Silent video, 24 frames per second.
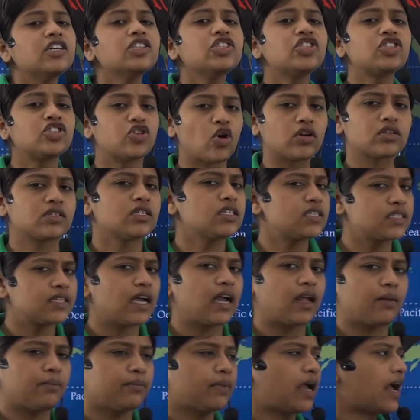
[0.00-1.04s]
a shorter
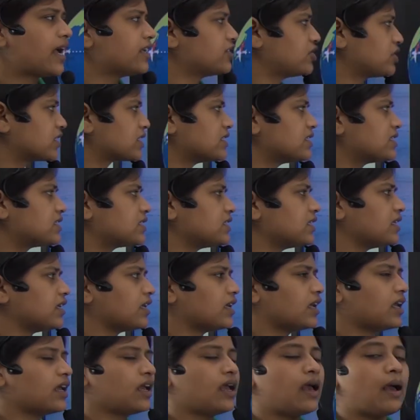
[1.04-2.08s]
time as you can
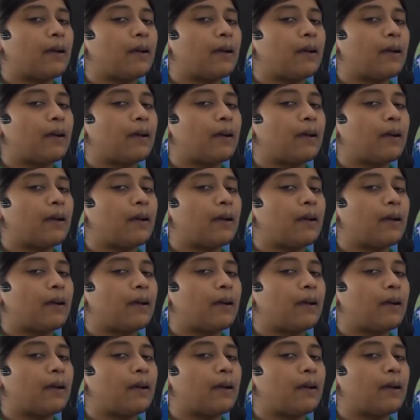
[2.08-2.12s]
see.